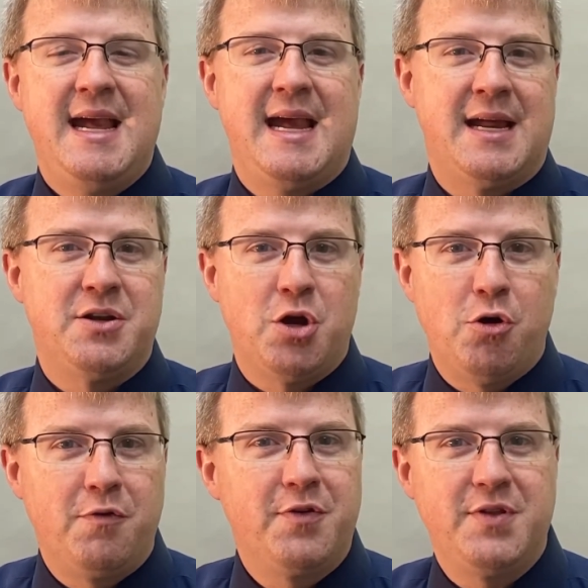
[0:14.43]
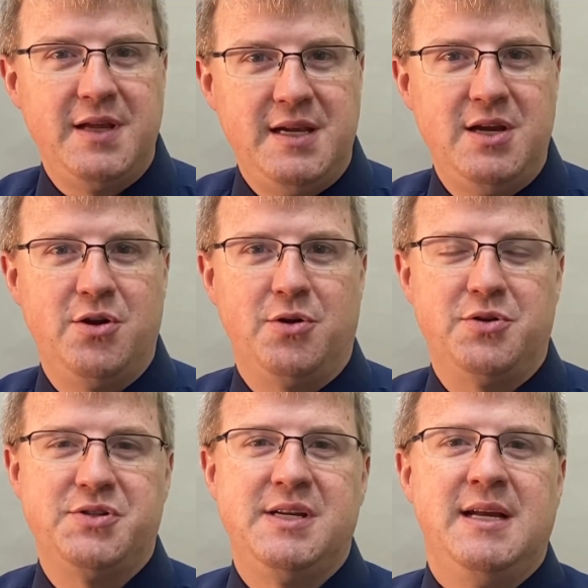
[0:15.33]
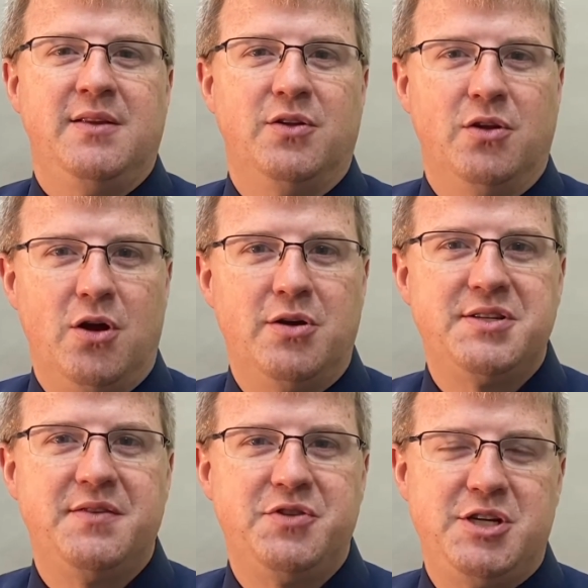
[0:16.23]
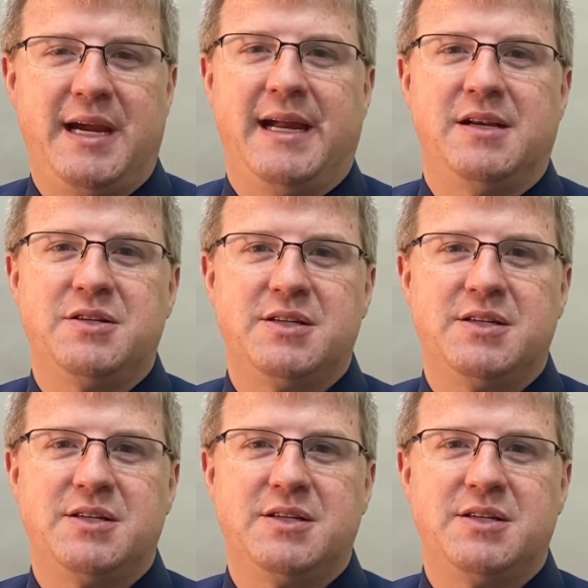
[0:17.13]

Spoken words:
And over the years, the laws have changed